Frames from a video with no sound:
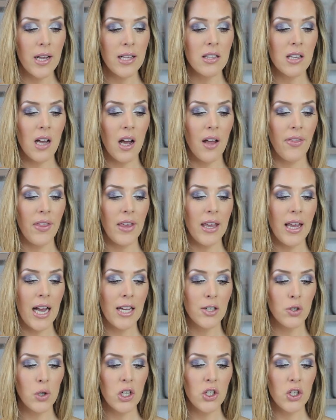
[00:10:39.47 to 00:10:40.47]
It's got the
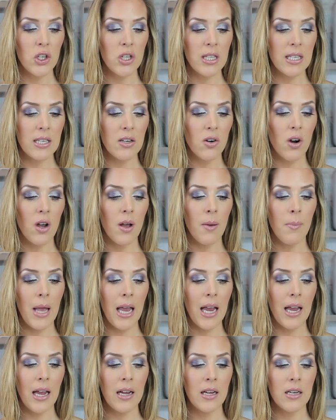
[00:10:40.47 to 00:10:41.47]
hydration serum
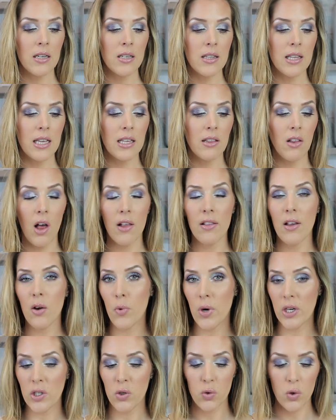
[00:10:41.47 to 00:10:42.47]
and the
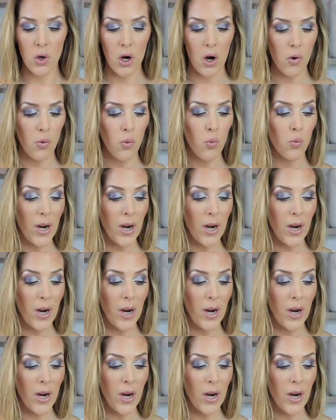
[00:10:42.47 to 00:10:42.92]
Lala Retro,